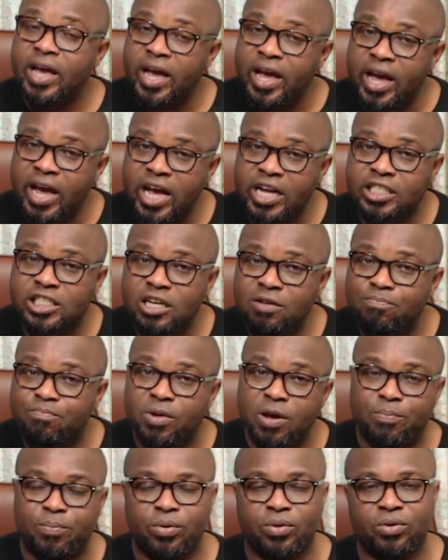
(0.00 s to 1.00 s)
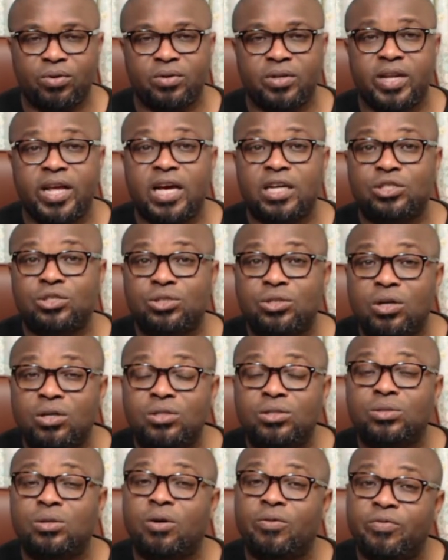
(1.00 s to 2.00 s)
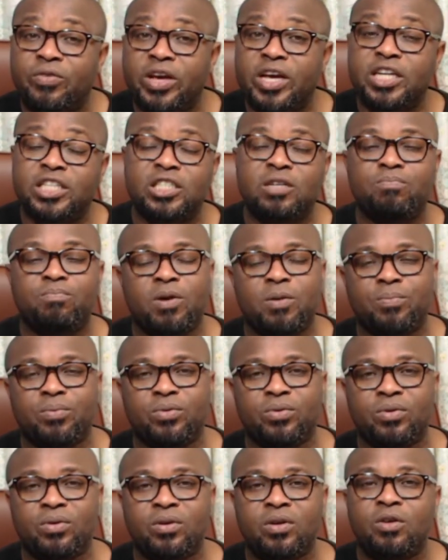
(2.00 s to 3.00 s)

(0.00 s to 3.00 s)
Aging people, they are sons of aging people.